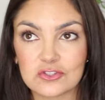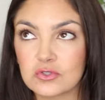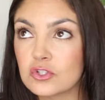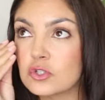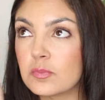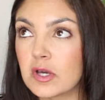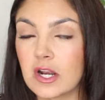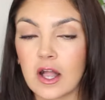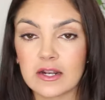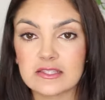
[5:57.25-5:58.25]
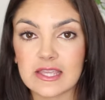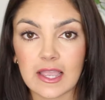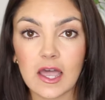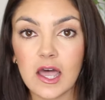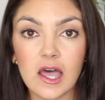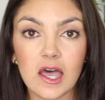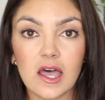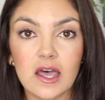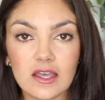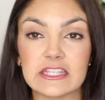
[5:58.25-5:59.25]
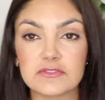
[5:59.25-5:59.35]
As soon as you put it on, it's like, ah.